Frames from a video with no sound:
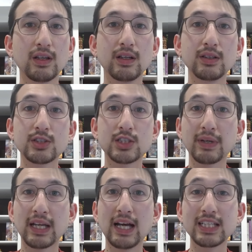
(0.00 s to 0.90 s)
Jumping
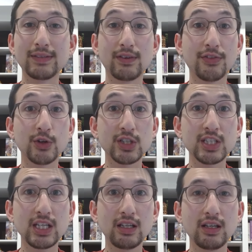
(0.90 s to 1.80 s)
ahead to level
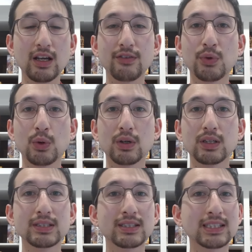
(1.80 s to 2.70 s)
13 for
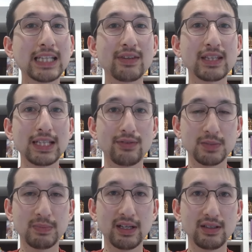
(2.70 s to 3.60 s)
7th level
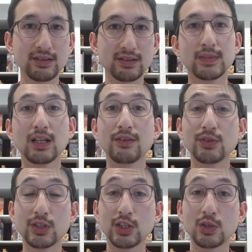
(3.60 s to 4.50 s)
spells. For the
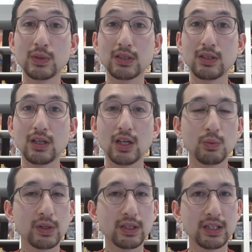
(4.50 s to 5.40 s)
good wizard, we're
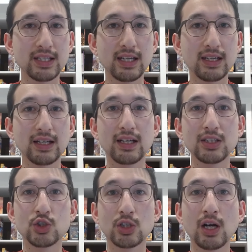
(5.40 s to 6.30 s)
going to take
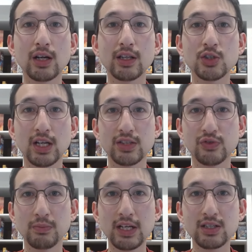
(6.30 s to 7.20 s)
Draconic
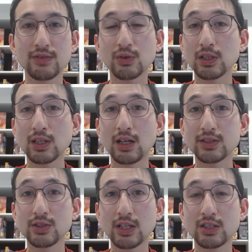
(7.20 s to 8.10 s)
Transformation for our
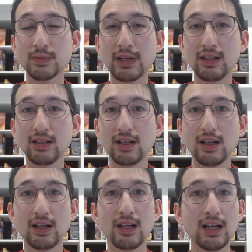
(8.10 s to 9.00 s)
concentration spell,
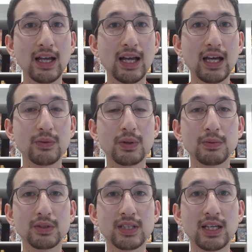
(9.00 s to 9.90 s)
and we will
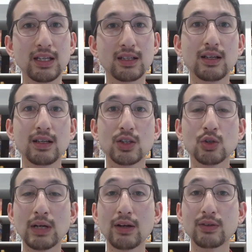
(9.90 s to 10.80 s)
take
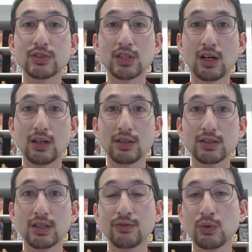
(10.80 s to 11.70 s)
Crown of Stars
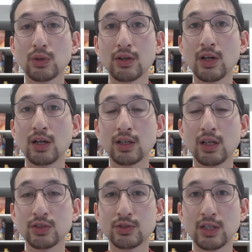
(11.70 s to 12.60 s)
for our
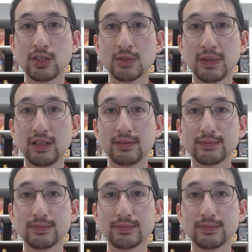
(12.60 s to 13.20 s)
non-concentration spell.